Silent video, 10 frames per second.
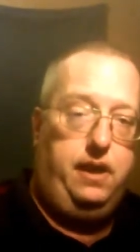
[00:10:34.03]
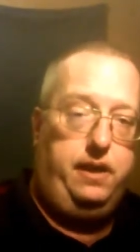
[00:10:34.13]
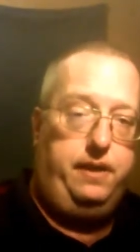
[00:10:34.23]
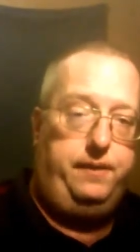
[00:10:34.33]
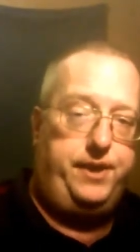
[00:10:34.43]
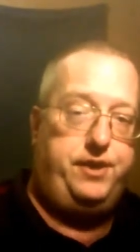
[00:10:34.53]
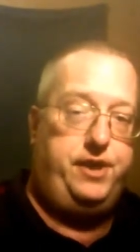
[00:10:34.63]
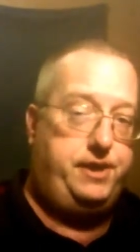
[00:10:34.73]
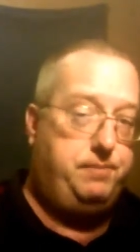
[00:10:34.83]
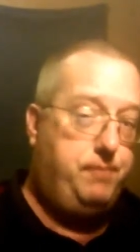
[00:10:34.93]
This
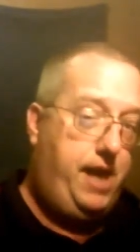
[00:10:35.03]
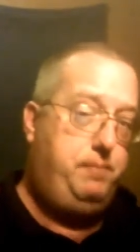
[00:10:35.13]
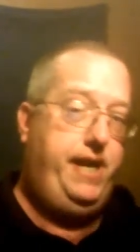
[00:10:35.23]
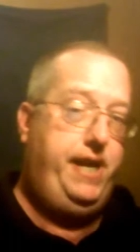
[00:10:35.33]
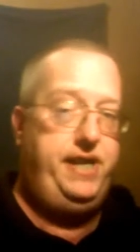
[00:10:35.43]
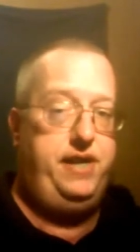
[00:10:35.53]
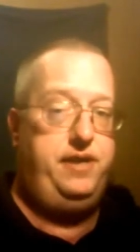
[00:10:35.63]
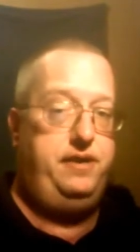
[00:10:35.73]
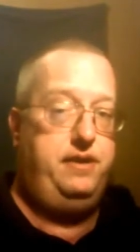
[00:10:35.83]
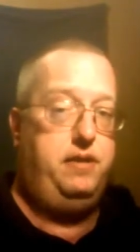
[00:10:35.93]
is just my
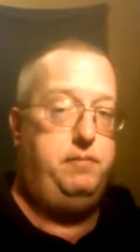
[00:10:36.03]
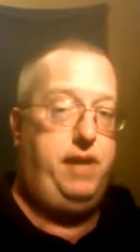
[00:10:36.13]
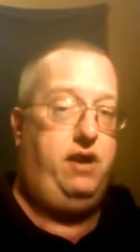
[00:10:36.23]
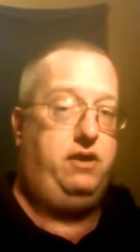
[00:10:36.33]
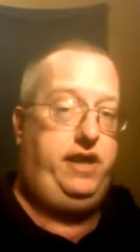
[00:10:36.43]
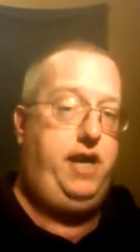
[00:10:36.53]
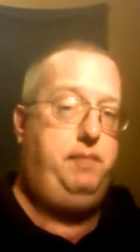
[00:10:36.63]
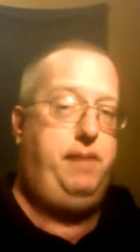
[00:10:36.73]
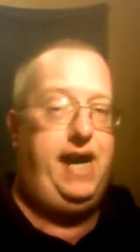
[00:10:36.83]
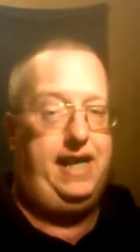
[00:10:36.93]
opinion about
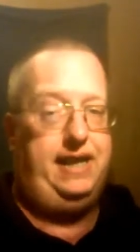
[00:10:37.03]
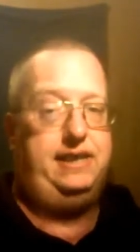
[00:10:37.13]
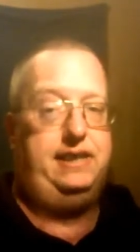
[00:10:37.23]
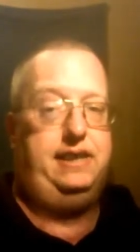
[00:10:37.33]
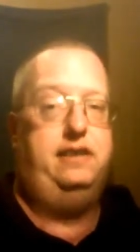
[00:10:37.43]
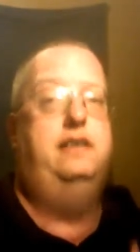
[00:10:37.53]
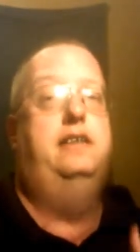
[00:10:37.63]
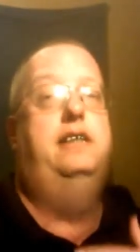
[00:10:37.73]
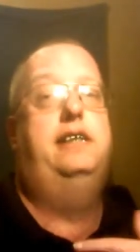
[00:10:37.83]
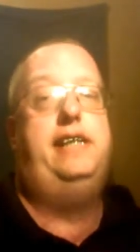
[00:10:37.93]
keypads and
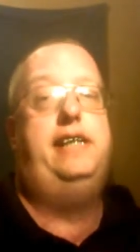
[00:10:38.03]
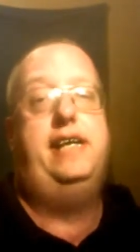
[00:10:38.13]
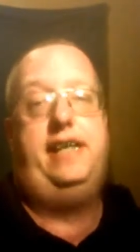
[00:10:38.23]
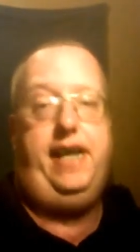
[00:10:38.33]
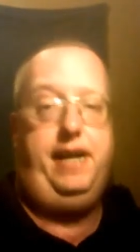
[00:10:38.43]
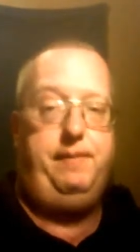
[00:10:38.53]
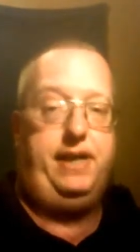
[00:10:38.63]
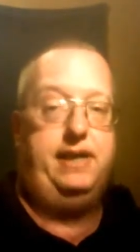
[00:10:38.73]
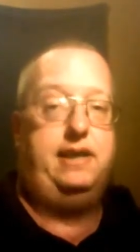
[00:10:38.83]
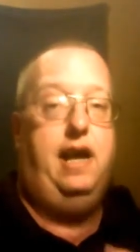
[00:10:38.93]
10 key
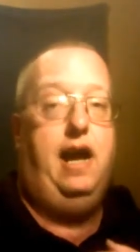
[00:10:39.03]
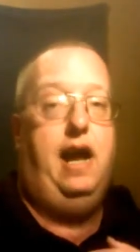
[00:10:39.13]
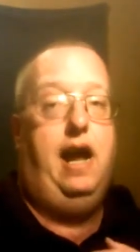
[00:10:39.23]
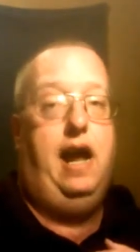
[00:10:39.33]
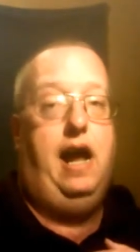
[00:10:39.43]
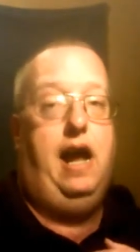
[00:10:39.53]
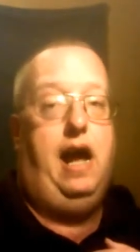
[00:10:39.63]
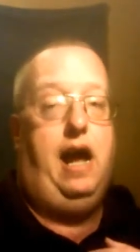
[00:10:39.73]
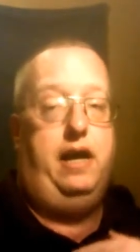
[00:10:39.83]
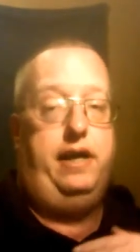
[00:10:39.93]
because,
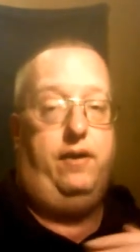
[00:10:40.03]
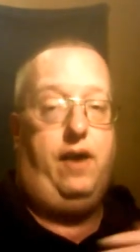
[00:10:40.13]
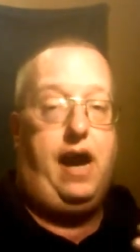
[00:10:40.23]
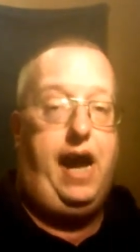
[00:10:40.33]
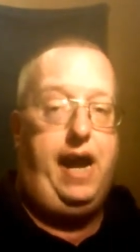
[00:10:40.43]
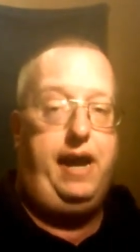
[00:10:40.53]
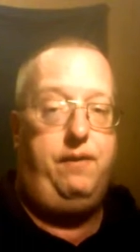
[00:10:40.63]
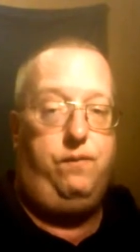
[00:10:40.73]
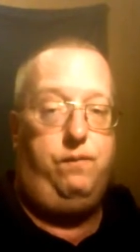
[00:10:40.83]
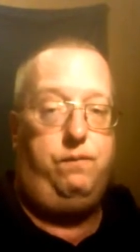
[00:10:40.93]
you know,
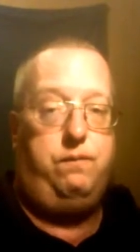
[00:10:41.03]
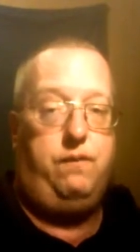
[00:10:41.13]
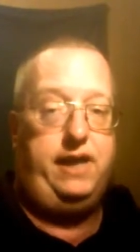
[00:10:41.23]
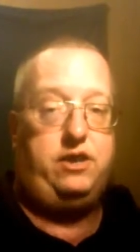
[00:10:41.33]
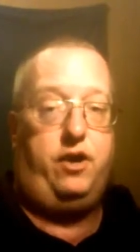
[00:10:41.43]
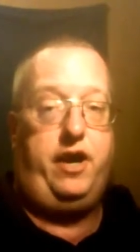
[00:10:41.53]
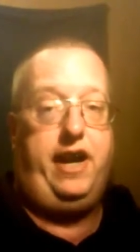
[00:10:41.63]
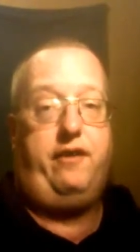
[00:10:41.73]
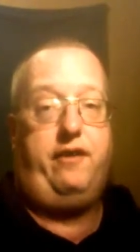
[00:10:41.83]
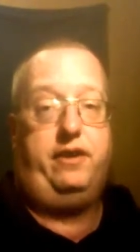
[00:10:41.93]
I, I
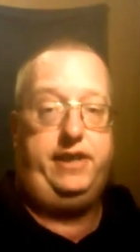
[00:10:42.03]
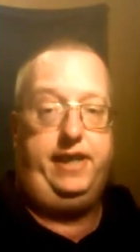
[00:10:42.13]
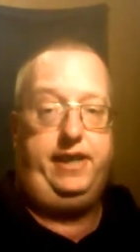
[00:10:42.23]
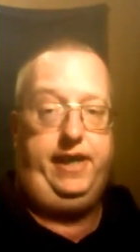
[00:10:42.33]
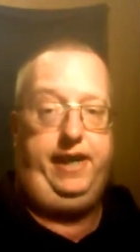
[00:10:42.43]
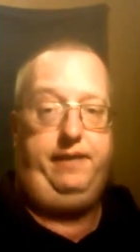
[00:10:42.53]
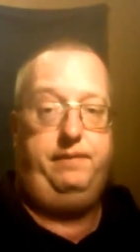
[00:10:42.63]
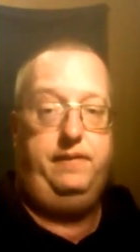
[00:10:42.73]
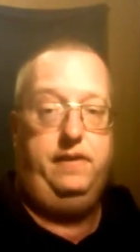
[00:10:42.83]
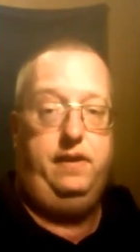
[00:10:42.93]
started out on 10 key.
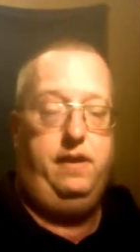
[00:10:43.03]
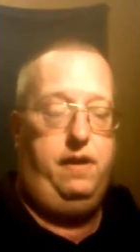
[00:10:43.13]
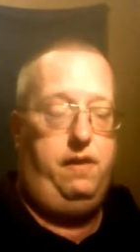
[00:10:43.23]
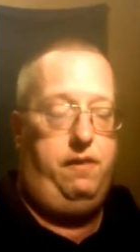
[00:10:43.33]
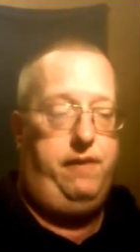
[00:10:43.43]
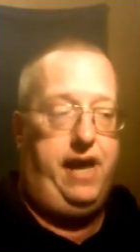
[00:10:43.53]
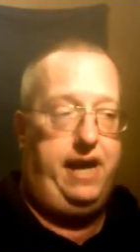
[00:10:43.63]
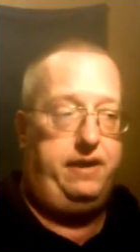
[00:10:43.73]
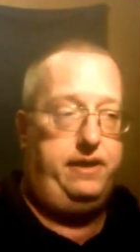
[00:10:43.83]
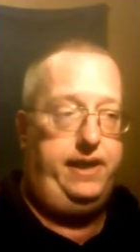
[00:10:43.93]

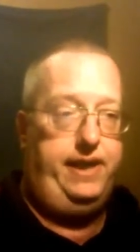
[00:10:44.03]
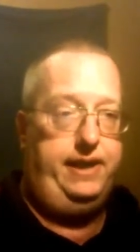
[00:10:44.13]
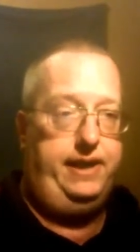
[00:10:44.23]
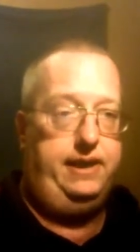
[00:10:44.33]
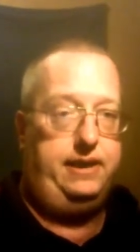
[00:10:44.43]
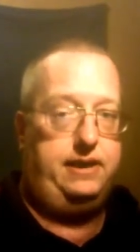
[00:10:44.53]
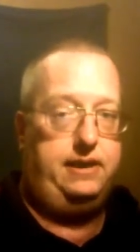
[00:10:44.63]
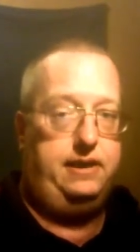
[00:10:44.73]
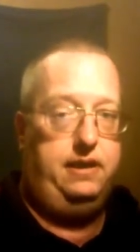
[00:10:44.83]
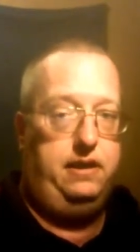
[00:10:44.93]
That
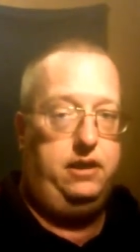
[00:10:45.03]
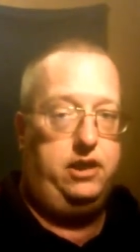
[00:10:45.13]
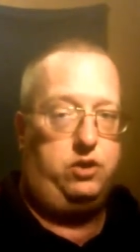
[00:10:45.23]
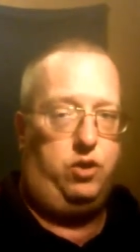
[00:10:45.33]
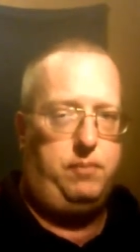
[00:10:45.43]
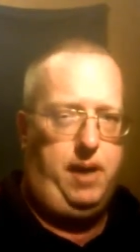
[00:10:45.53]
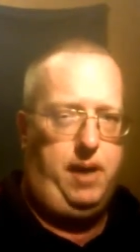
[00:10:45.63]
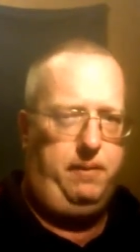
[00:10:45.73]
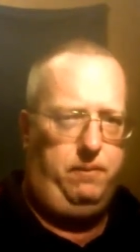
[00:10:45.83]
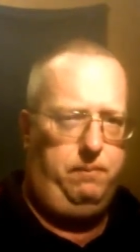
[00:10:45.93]
is sort of
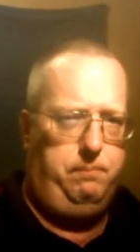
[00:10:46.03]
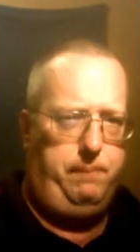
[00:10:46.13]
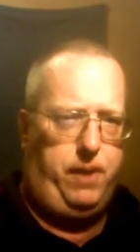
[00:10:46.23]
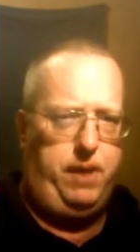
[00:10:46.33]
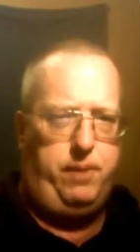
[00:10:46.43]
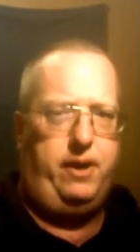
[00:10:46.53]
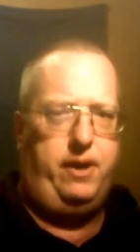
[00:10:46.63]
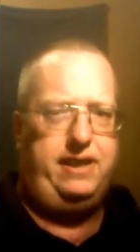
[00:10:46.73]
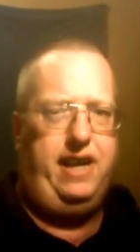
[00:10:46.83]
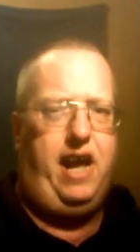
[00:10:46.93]
my bread and
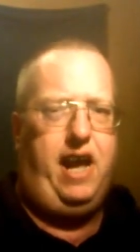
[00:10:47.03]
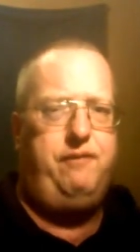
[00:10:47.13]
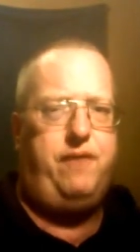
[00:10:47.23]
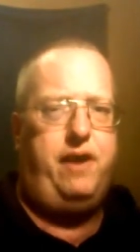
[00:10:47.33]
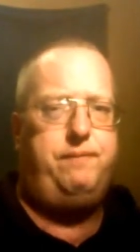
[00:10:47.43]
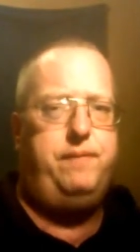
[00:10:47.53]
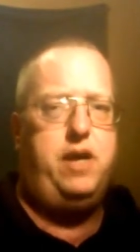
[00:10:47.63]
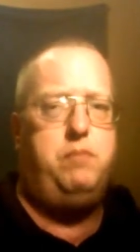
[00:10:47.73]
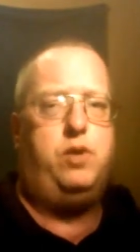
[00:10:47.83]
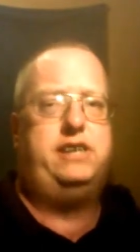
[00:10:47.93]
butter. I've, I've
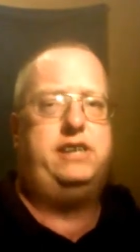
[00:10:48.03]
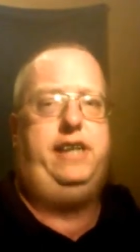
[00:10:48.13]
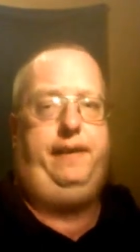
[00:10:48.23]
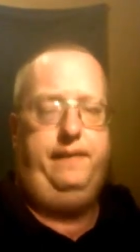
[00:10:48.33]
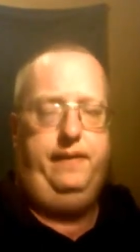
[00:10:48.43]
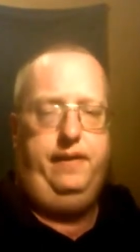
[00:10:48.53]
become rusty